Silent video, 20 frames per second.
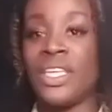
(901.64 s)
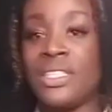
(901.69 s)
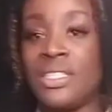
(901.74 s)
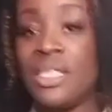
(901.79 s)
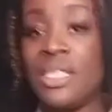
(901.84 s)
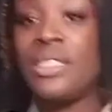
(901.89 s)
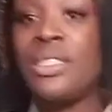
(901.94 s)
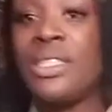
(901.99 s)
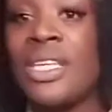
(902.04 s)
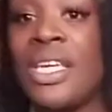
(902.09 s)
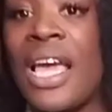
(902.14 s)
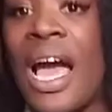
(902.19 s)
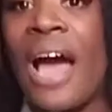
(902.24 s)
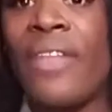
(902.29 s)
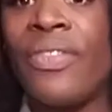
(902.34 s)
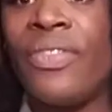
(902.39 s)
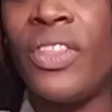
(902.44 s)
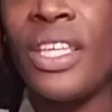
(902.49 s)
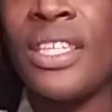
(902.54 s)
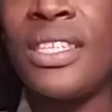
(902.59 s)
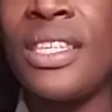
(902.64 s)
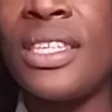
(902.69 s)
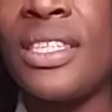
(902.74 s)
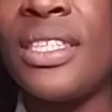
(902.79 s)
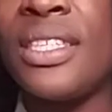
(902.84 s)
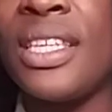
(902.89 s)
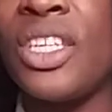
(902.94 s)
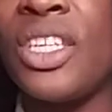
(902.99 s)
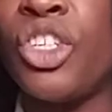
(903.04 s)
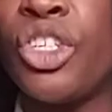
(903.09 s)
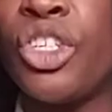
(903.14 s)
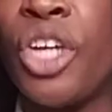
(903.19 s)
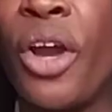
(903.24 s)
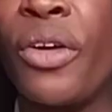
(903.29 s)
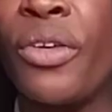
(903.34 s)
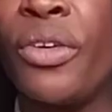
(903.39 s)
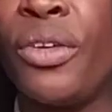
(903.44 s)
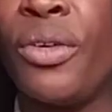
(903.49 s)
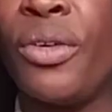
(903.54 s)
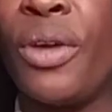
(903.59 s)
this
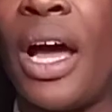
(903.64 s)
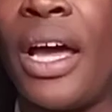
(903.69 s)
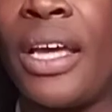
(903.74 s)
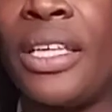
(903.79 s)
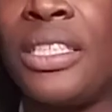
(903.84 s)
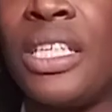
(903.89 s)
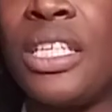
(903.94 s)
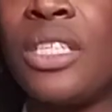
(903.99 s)
shirt, you guys.